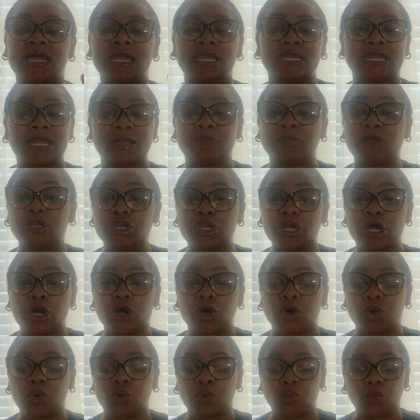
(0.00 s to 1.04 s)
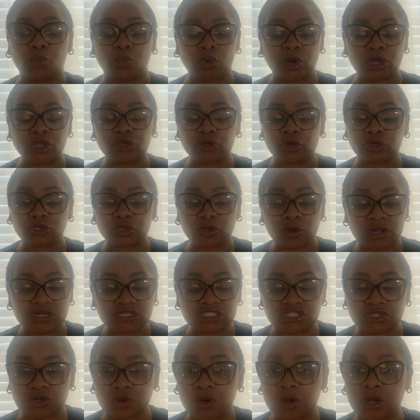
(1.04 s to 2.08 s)
Let me know what your
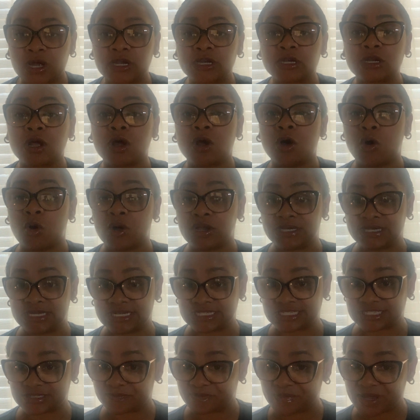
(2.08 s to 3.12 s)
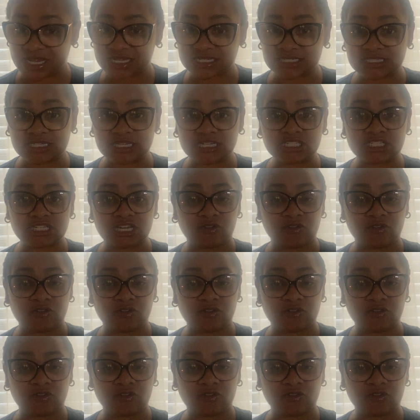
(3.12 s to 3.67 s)
thoughts on on this message.